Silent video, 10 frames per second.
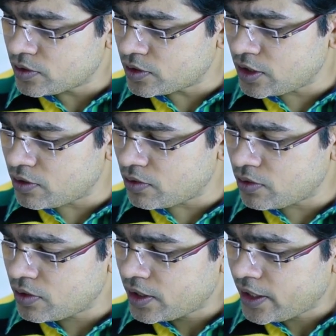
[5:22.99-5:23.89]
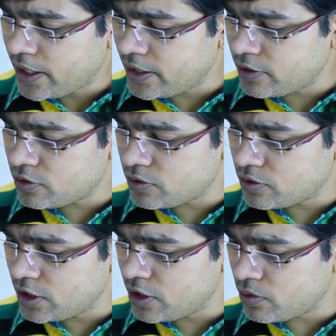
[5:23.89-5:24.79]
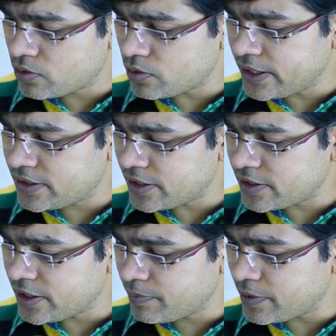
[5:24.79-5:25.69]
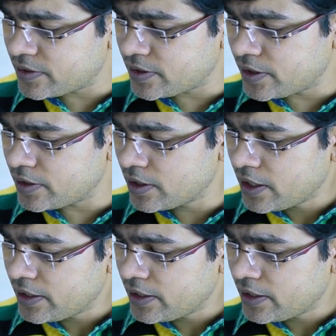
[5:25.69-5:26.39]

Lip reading: 0, and then 0 to let's say 10%.